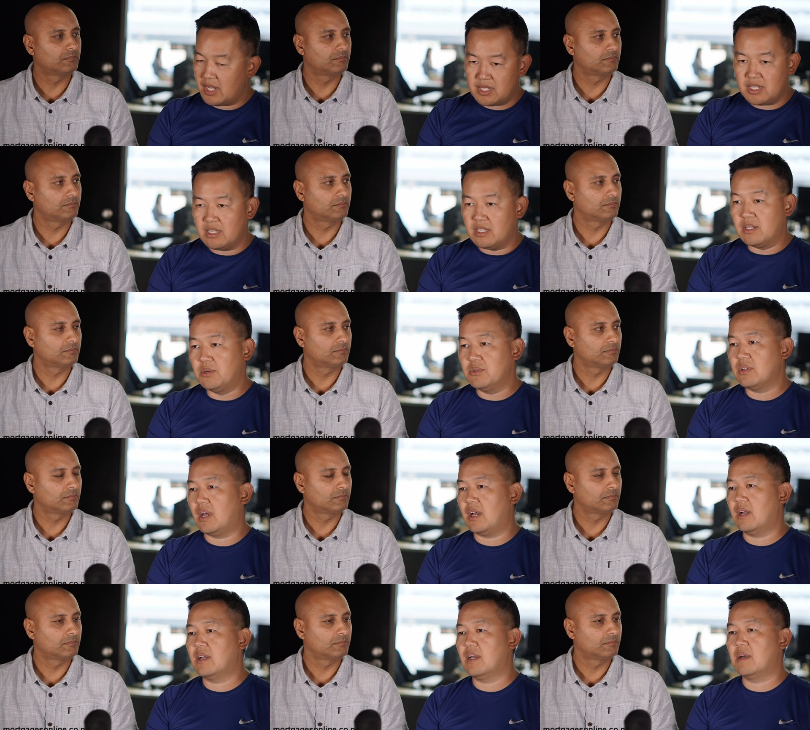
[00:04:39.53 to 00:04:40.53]
Speaker 1: You know,
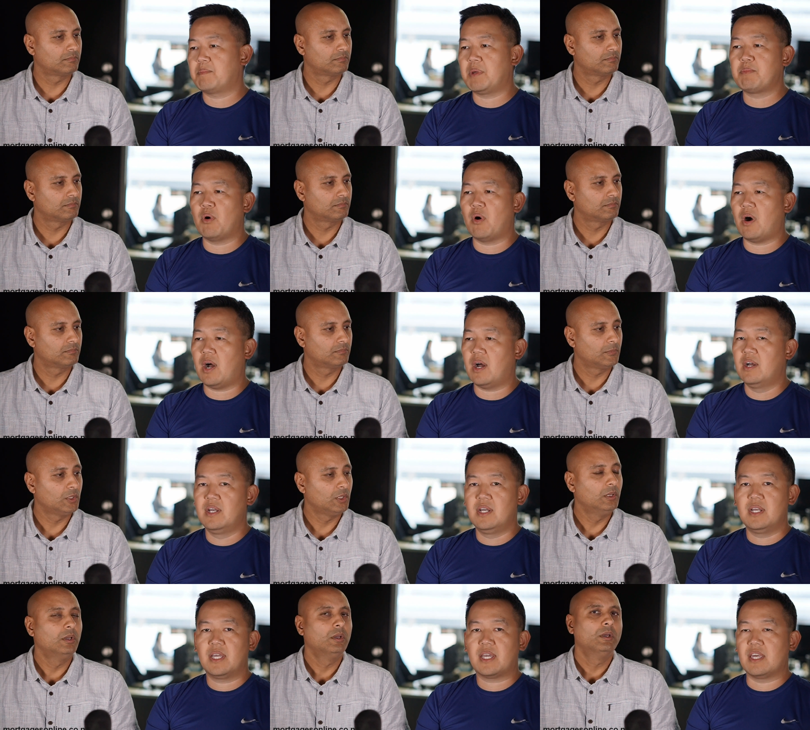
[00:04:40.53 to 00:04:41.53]
uh, people are,
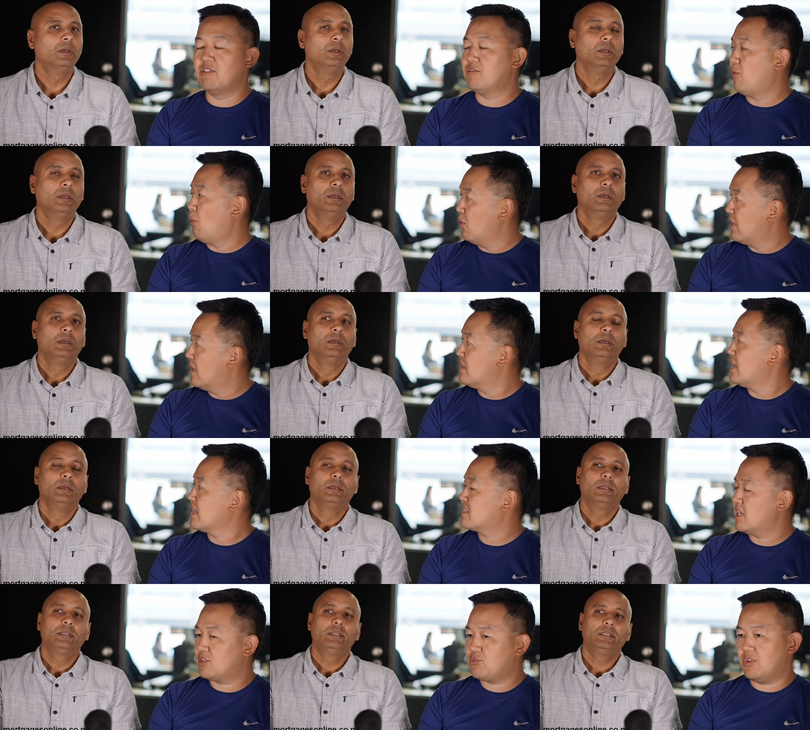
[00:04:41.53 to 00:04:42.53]
can afford it,
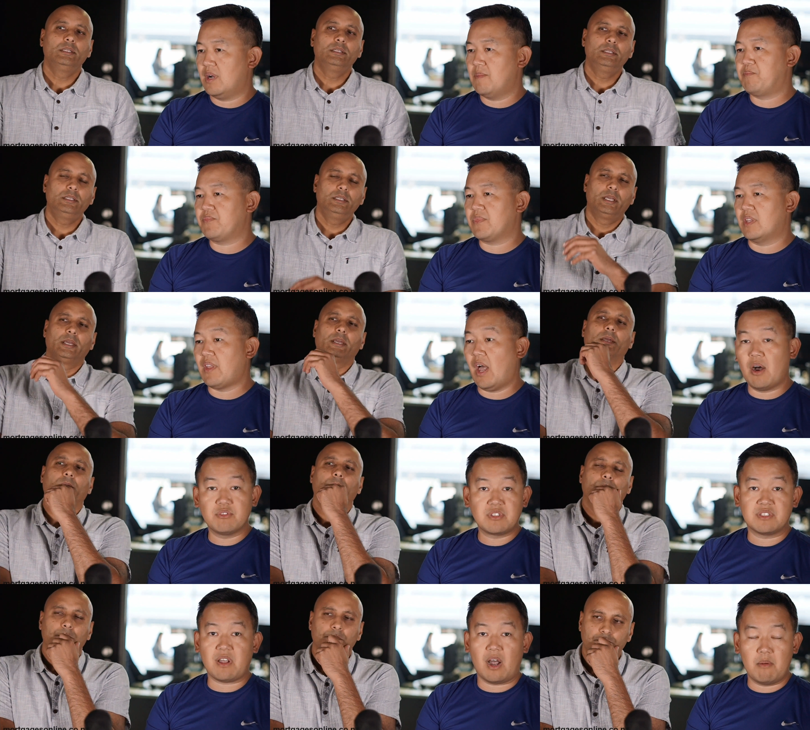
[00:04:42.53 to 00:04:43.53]
etc. Yeah. Now is
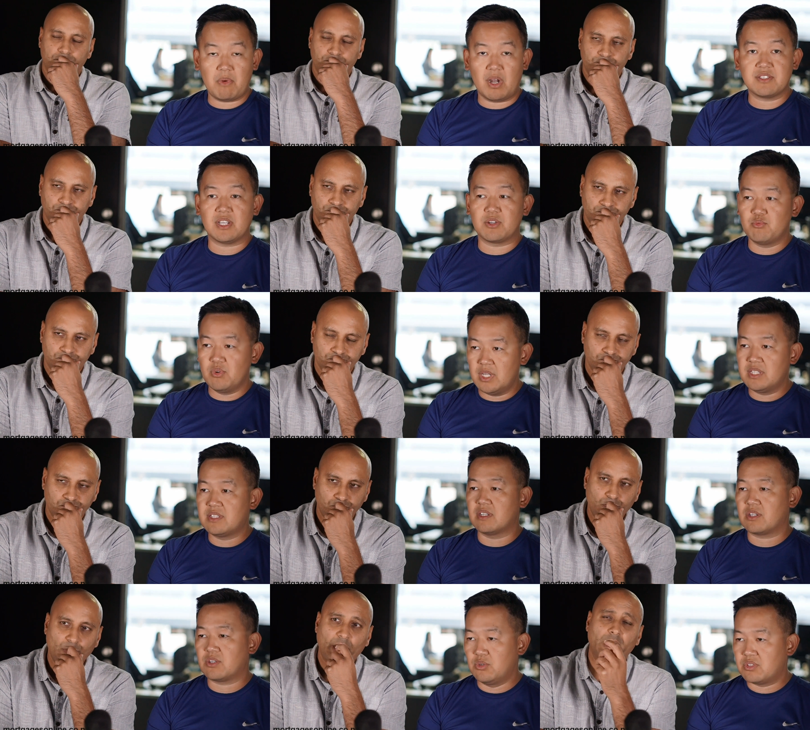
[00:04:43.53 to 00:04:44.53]
the time, I think, really the
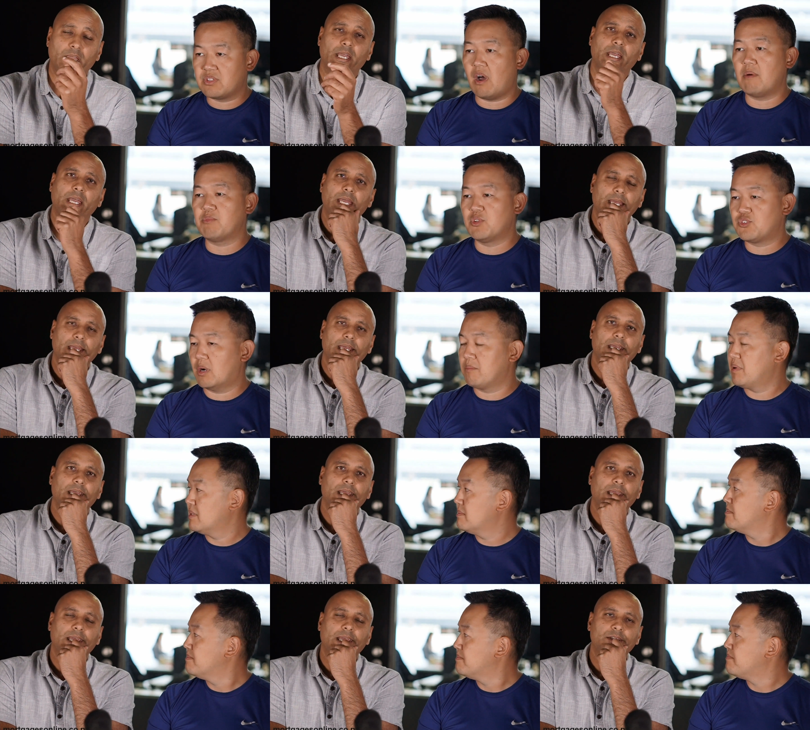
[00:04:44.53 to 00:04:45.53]
good time to jump in.
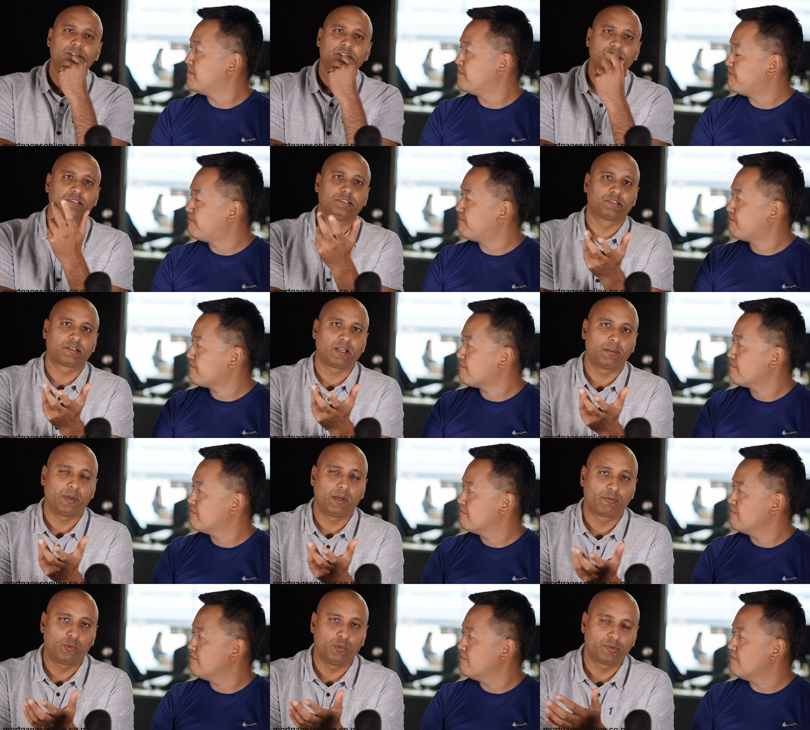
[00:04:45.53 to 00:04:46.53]
Speaker 2: And just a disclaimer,
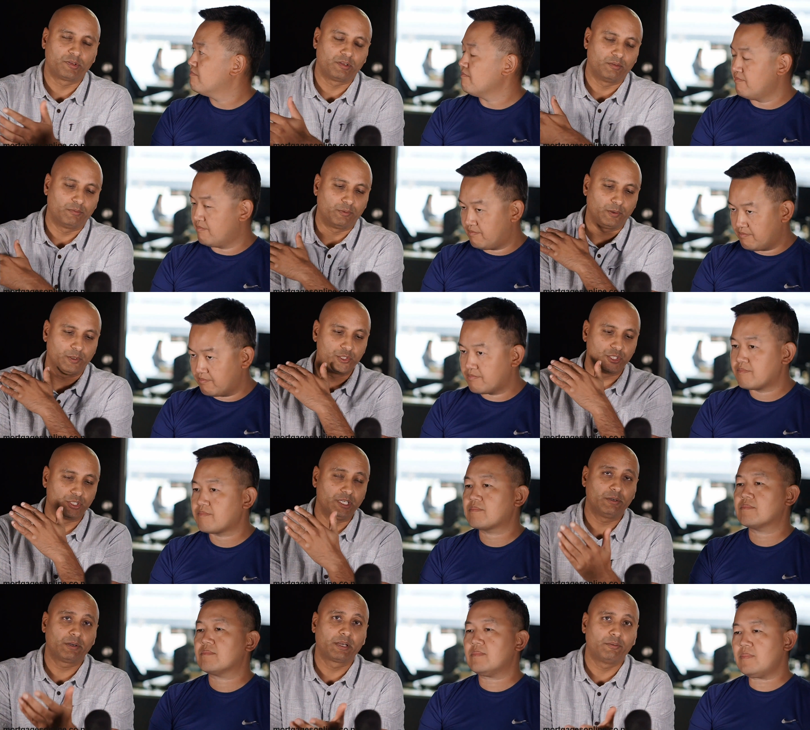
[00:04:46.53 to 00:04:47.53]
of course, this is very
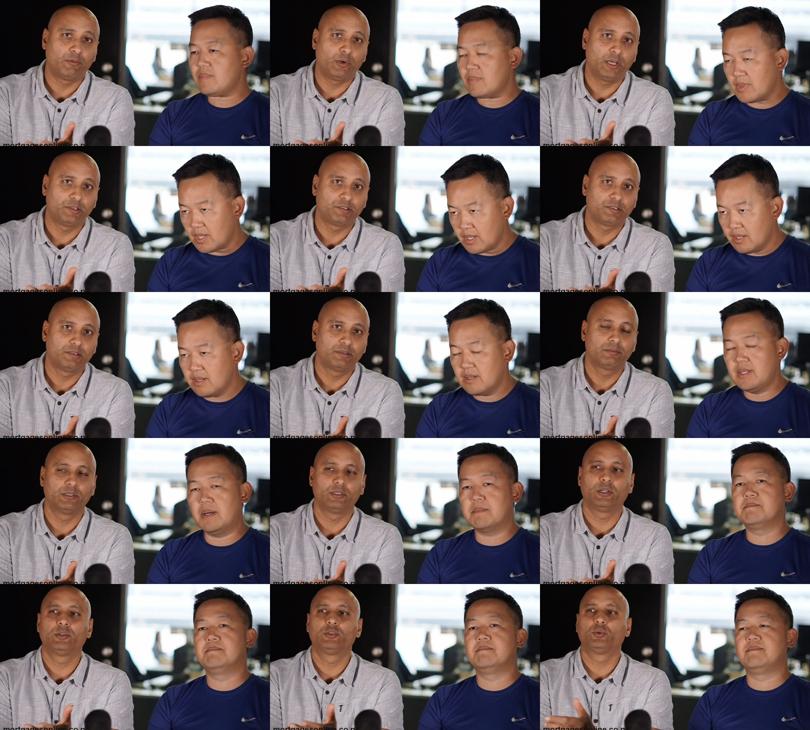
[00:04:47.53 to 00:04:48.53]
generic advice. Yep. You
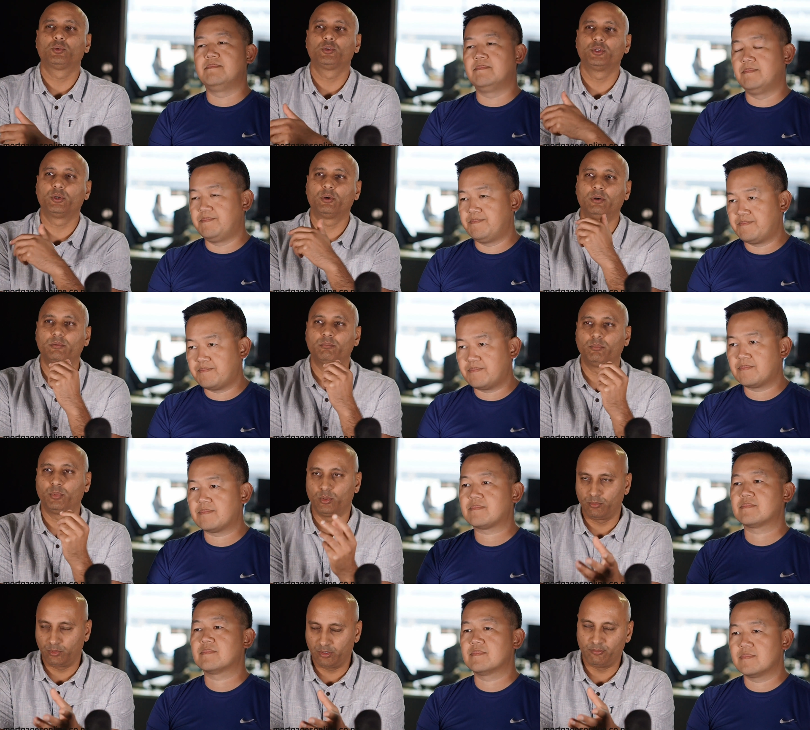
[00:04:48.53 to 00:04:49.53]
know, talk to your own
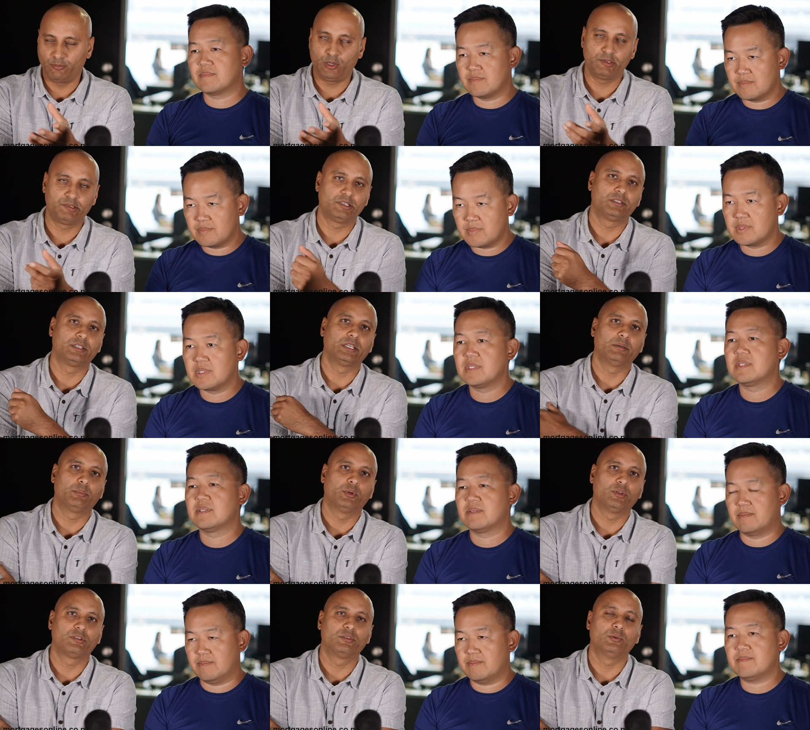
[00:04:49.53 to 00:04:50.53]
advisor to get
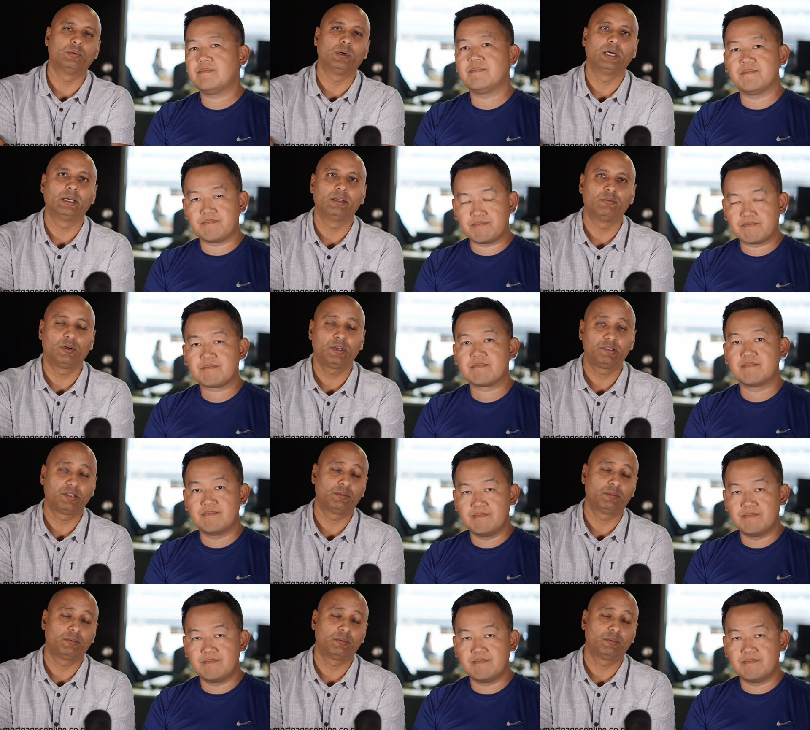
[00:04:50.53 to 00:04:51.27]
personal uh, advice, someone